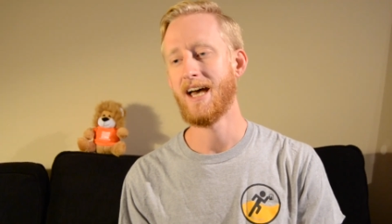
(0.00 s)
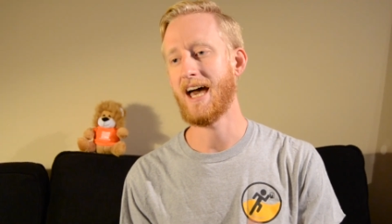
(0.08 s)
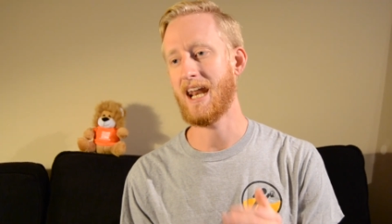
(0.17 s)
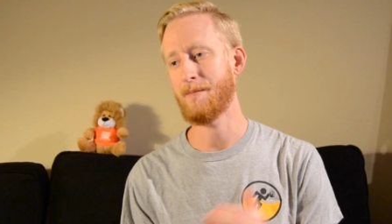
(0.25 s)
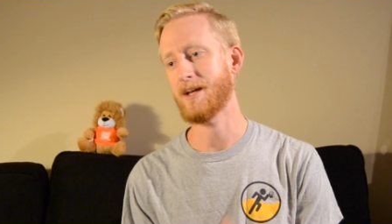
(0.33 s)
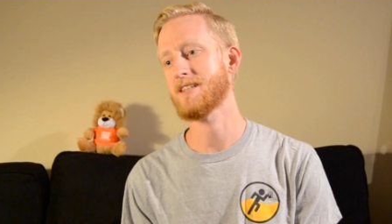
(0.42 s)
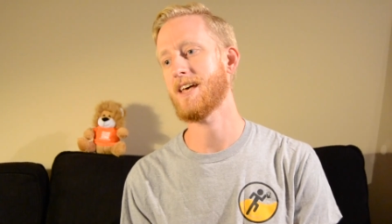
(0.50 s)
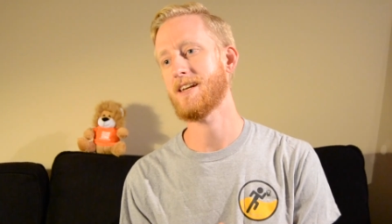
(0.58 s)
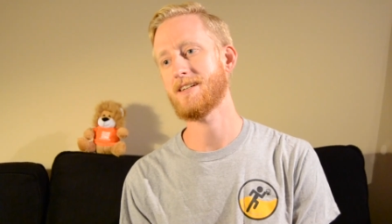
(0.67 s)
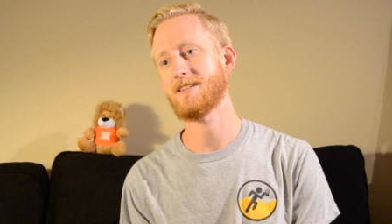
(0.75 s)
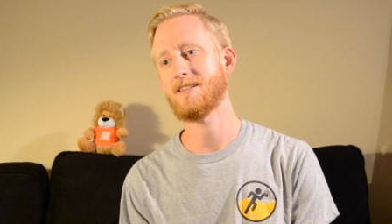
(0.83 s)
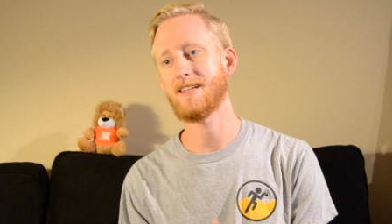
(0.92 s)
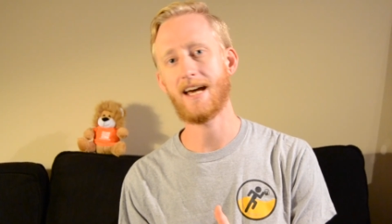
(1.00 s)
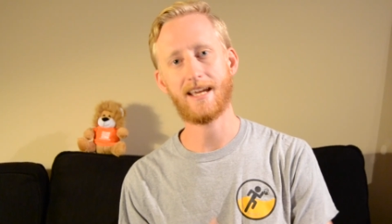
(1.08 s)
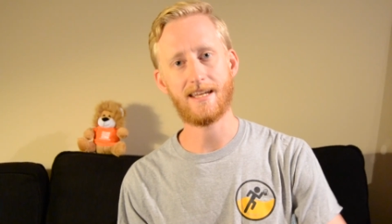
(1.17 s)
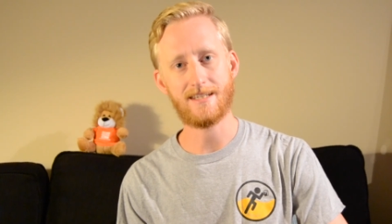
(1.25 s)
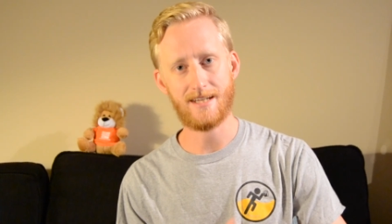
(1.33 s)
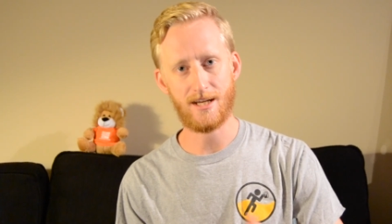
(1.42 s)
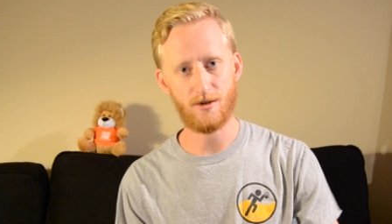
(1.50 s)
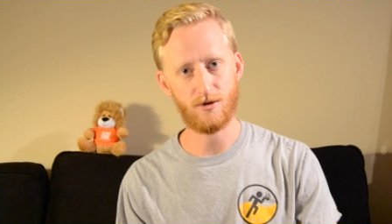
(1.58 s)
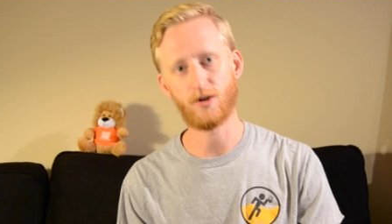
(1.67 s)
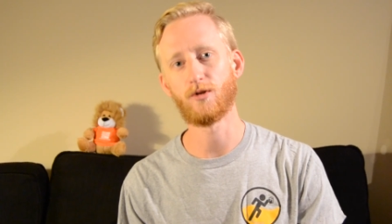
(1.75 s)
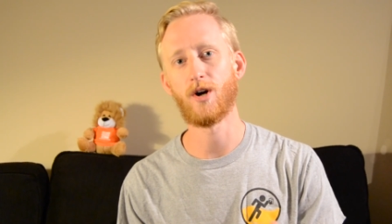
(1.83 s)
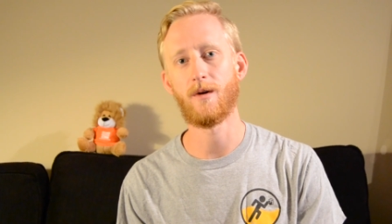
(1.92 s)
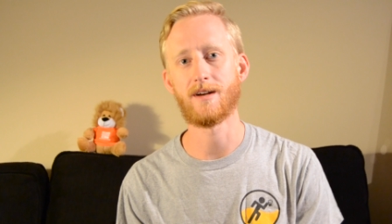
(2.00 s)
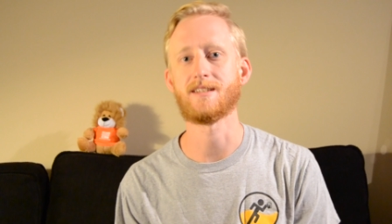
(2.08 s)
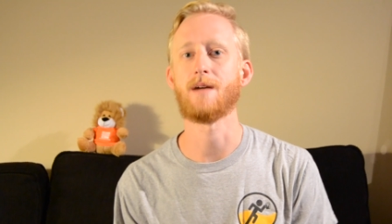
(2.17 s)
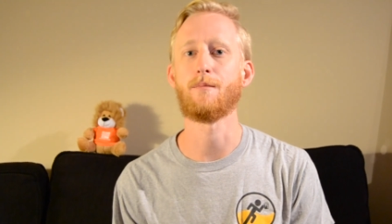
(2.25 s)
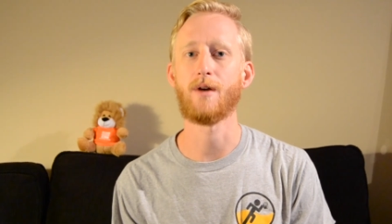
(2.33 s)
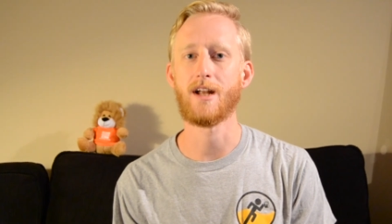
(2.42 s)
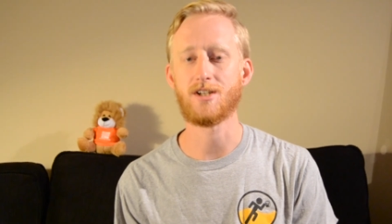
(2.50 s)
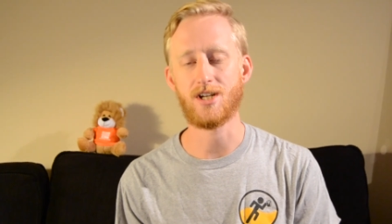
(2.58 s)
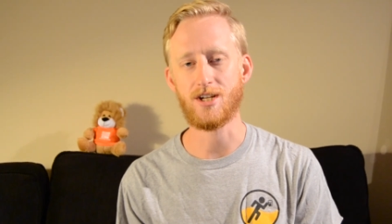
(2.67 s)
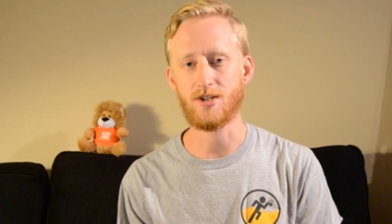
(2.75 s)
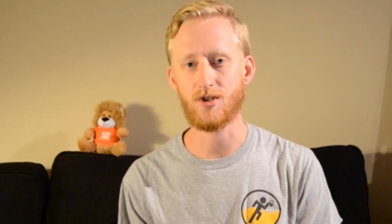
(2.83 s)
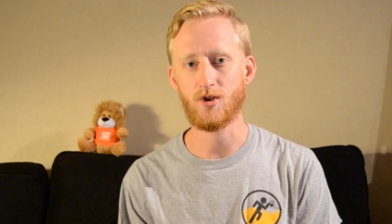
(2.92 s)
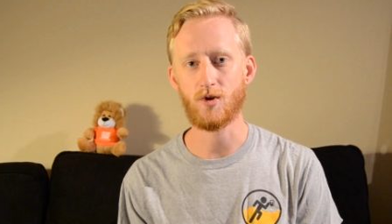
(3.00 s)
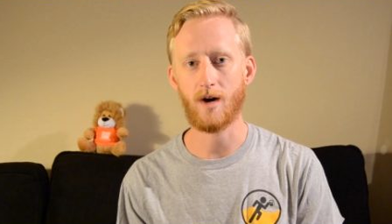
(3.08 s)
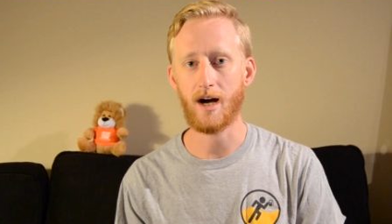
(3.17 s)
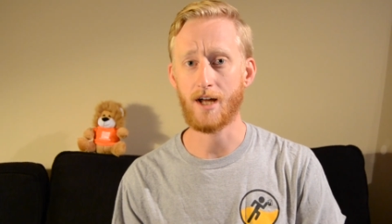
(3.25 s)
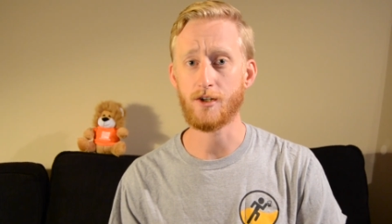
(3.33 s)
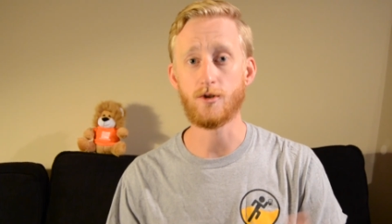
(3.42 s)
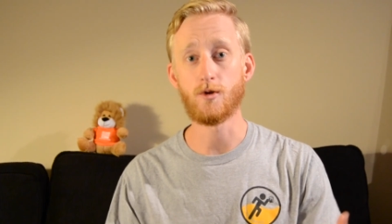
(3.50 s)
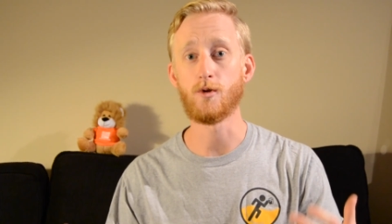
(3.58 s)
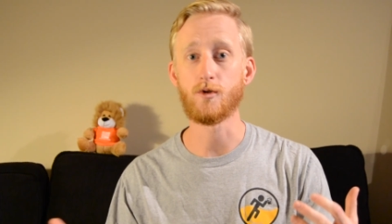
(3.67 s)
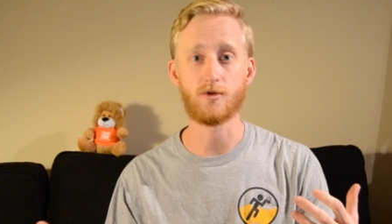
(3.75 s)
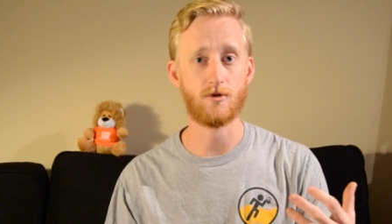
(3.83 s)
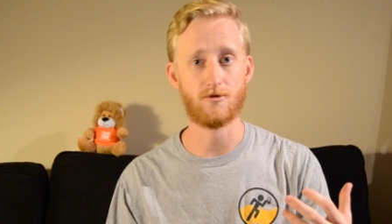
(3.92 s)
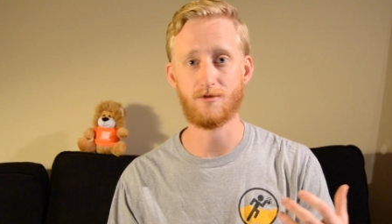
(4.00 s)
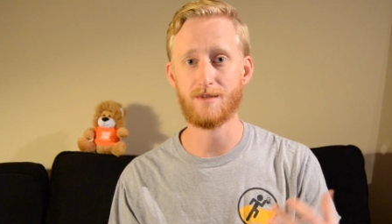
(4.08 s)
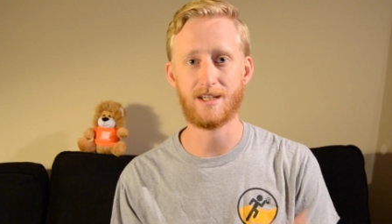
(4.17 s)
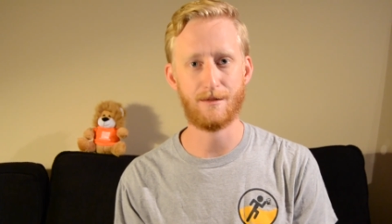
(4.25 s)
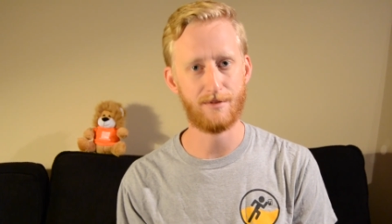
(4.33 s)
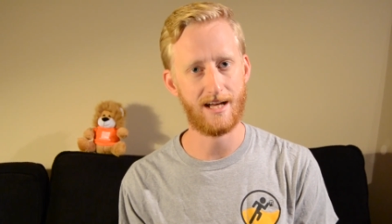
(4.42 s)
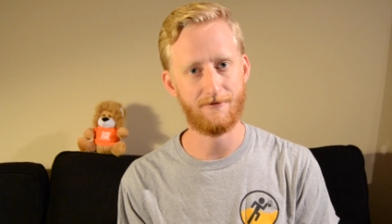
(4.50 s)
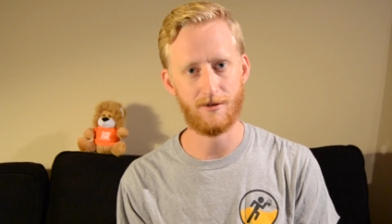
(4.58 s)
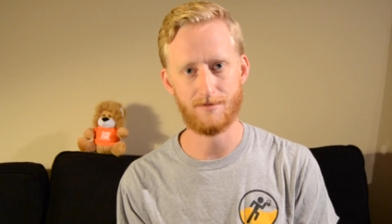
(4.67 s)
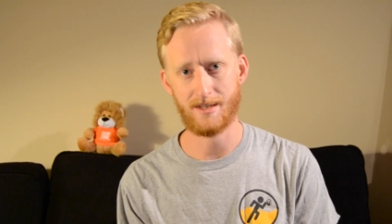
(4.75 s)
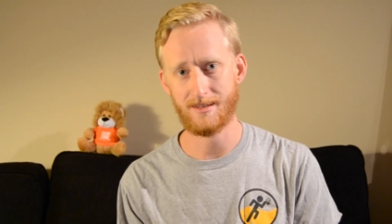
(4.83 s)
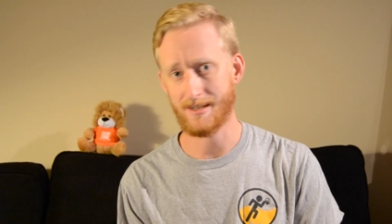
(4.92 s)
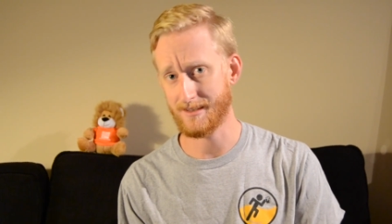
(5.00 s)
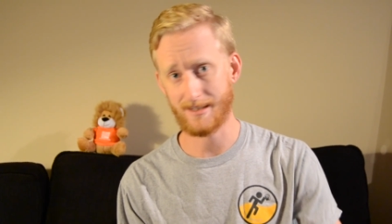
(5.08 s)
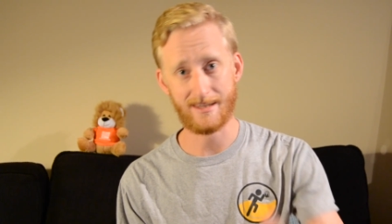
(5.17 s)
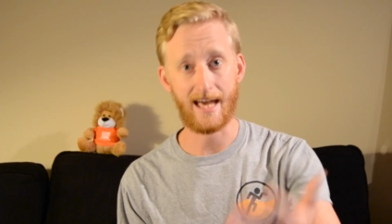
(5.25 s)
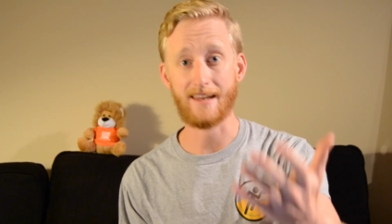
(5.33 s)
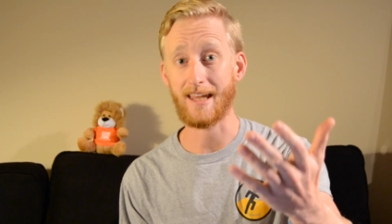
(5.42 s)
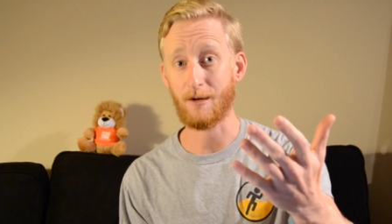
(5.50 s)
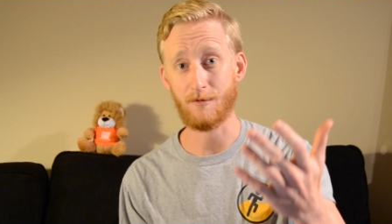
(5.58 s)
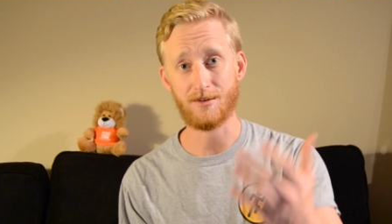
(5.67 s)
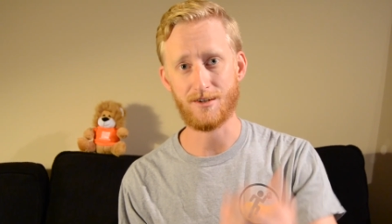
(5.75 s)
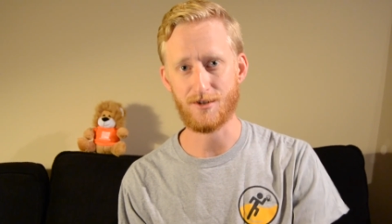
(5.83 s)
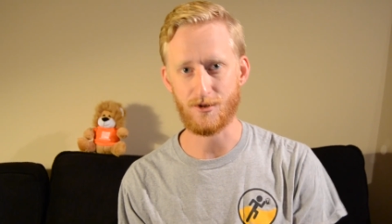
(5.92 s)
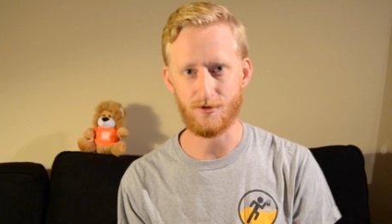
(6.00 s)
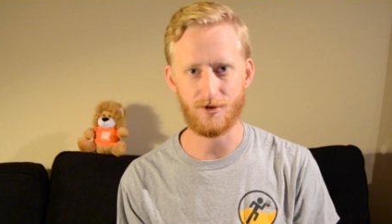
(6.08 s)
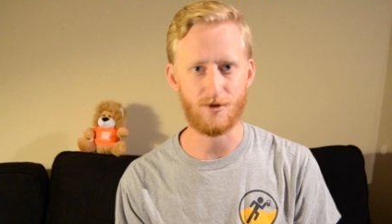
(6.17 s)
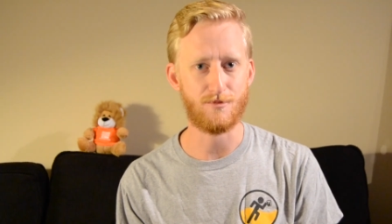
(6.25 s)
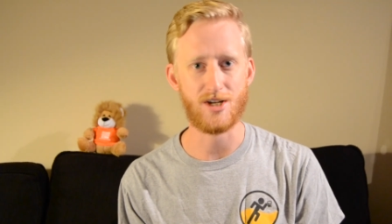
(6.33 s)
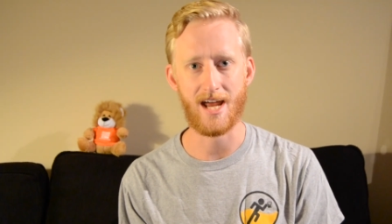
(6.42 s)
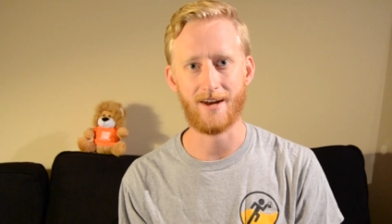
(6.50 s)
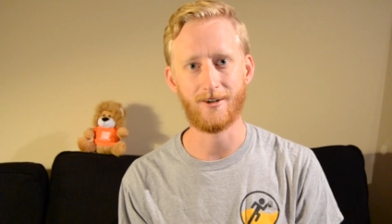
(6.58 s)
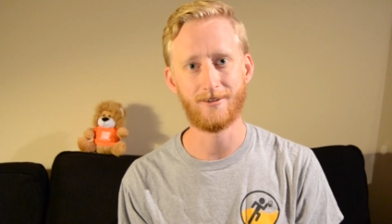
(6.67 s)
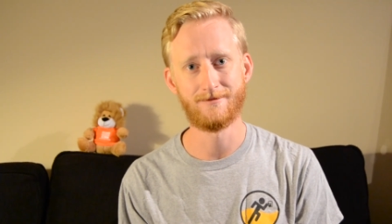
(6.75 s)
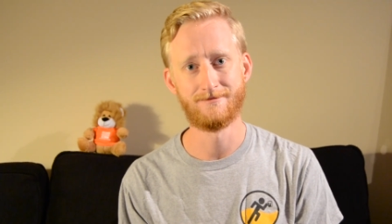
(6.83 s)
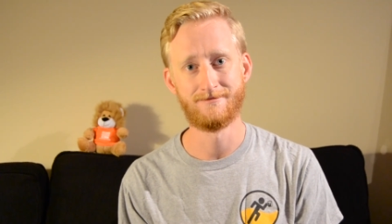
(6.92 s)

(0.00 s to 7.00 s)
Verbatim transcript: And I'm excited to see that continue to grow as I branch into uh, new social media platforms and things like that, like with this YouTube channel.